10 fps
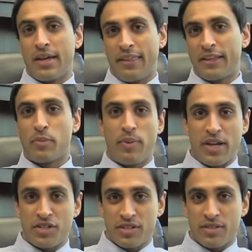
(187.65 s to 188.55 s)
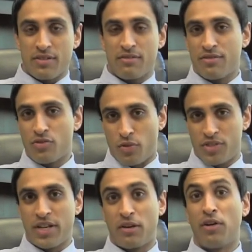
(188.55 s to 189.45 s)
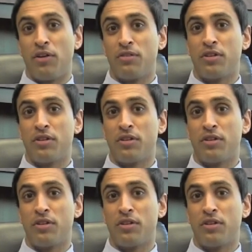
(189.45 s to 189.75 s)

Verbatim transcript: I think the patients sort of said it all.